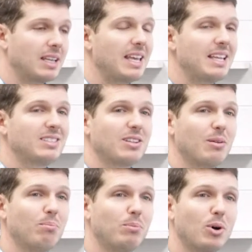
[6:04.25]
It's the
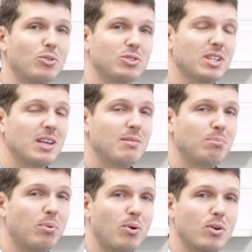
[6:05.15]
most
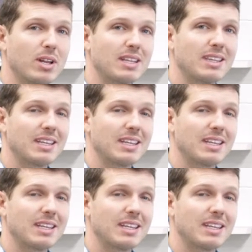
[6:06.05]
important